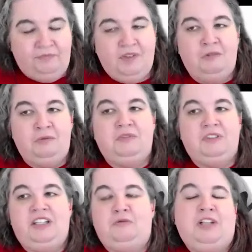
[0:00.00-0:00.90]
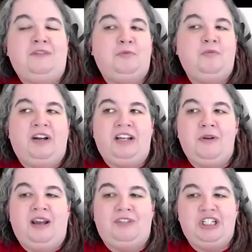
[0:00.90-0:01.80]
you you love them while you
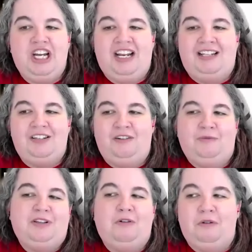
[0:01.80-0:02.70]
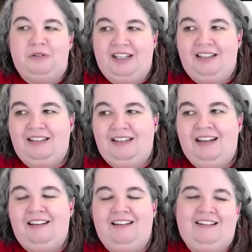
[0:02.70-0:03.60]
have the chance. You don't withhold it,
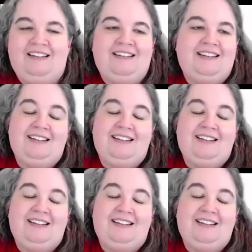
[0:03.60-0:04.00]
and uh,